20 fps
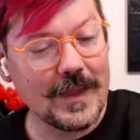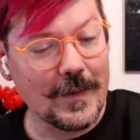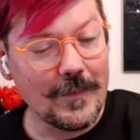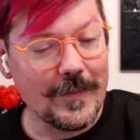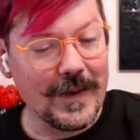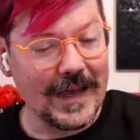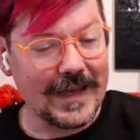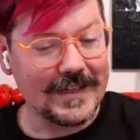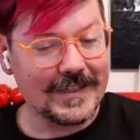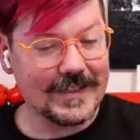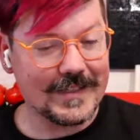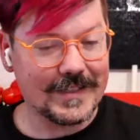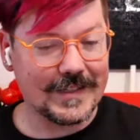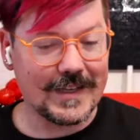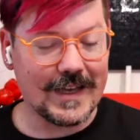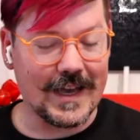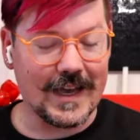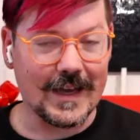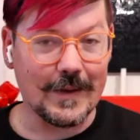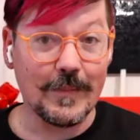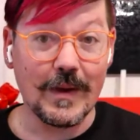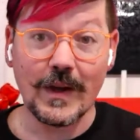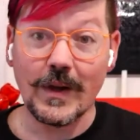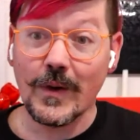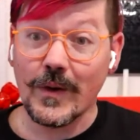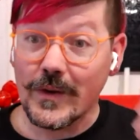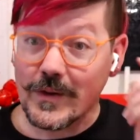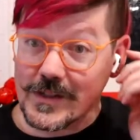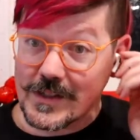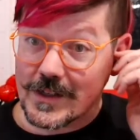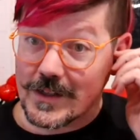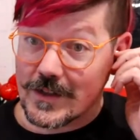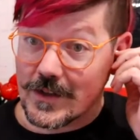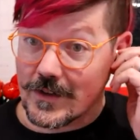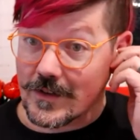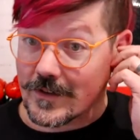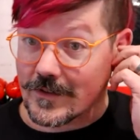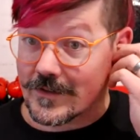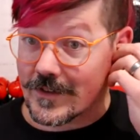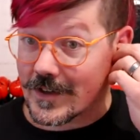But kudos to
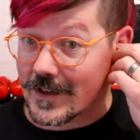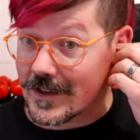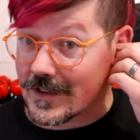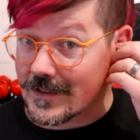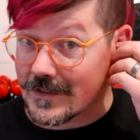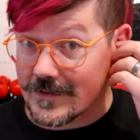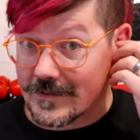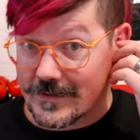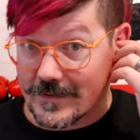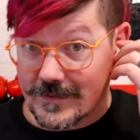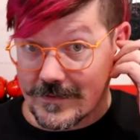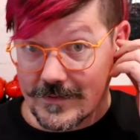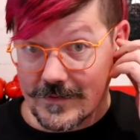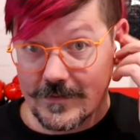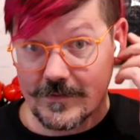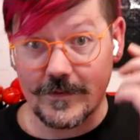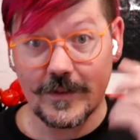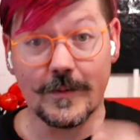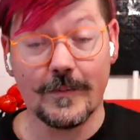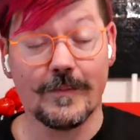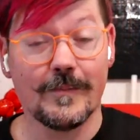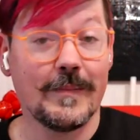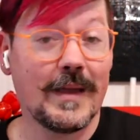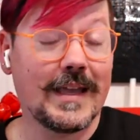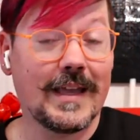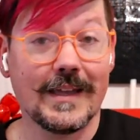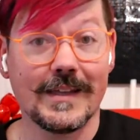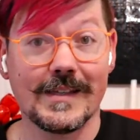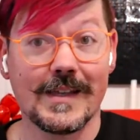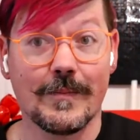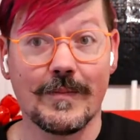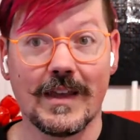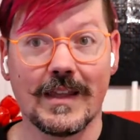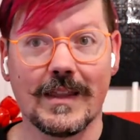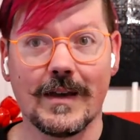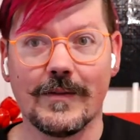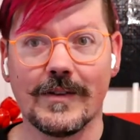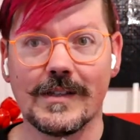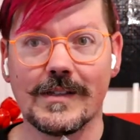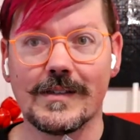you for making something
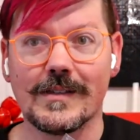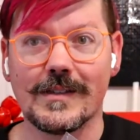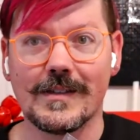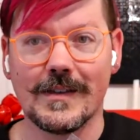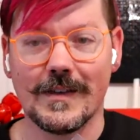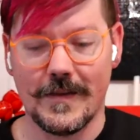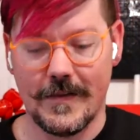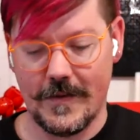that was